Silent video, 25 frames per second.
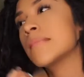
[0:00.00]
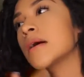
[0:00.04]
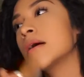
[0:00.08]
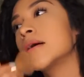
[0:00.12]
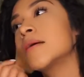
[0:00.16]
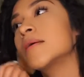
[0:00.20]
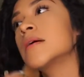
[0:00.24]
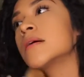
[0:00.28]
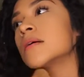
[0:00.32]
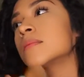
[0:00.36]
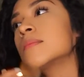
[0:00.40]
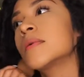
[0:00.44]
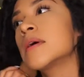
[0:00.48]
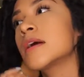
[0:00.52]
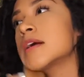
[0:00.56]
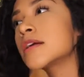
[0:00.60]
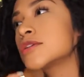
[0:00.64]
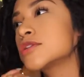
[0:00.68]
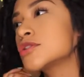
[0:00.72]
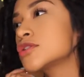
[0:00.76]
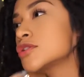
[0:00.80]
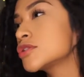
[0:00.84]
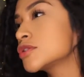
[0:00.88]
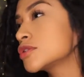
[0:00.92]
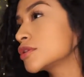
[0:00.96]
I
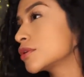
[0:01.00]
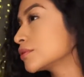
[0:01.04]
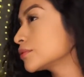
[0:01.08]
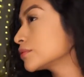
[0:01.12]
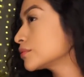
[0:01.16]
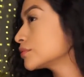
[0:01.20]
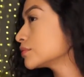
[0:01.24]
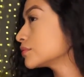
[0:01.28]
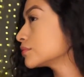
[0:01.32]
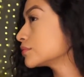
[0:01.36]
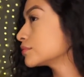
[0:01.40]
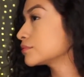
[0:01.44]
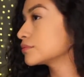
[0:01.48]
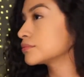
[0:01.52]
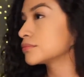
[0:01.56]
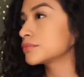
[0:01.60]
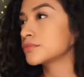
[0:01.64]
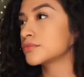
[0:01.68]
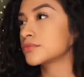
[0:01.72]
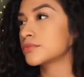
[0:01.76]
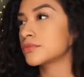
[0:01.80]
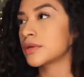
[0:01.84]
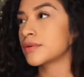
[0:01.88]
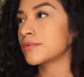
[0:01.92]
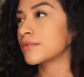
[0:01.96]
just don't.
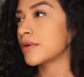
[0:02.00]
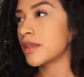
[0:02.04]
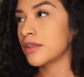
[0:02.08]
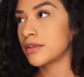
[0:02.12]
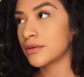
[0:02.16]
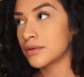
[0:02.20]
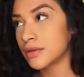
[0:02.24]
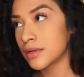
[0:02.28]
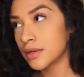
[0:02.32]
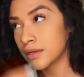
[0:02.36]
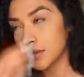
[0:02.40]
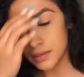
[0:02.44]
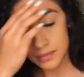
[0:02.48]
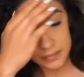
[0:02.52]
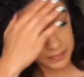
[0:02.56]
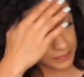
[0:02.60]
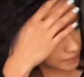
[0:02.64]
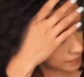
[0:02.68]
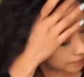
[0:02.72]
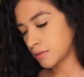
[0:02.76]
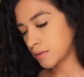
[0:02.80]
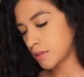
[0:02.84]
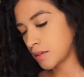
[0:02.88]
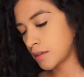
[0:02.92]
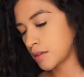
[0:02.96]
I'd rather not.
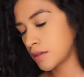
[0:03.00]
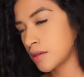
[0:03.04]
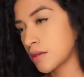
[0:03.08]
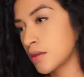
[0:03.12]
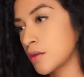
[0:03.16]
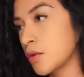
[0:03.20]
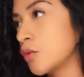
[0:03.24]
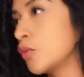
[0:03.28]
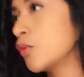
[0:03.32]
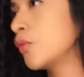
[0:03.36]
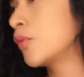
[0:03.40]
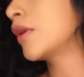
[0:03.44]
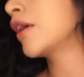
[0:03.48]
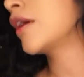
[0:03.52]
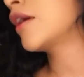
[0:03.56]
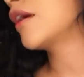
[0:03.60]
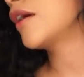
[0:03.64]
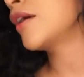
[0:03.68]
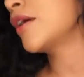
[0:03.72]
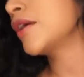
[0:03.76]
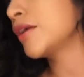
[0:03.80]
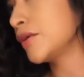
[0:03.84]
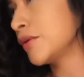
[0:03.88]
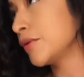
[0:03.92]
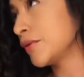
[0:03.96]
Where
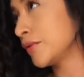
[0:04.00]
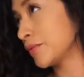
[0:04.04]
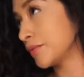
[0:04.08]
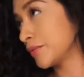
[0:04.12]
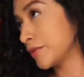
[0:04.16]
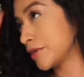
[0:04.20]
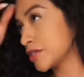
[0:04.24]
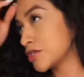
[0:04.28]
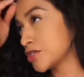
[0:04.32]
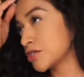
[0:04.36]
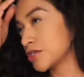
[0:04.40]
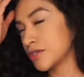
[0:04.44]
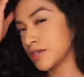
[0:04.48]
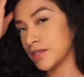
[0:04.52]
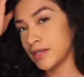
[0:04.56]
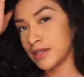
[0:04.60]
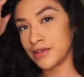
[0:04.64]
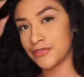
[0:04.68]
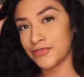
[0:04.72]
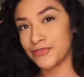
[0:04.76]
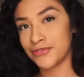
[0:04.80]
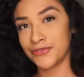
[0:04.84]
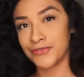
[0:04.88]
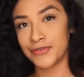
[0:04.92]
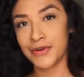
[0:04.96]
are you
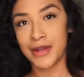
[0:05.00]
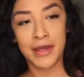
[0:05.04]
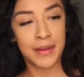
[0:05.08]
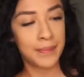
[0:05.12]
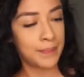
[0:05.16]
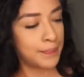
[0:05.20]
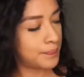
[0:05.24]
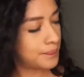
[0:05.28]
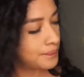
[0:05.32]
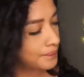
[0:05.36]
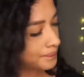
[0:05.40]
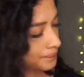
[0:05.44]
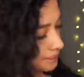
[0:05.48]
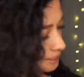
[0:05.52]
originally from?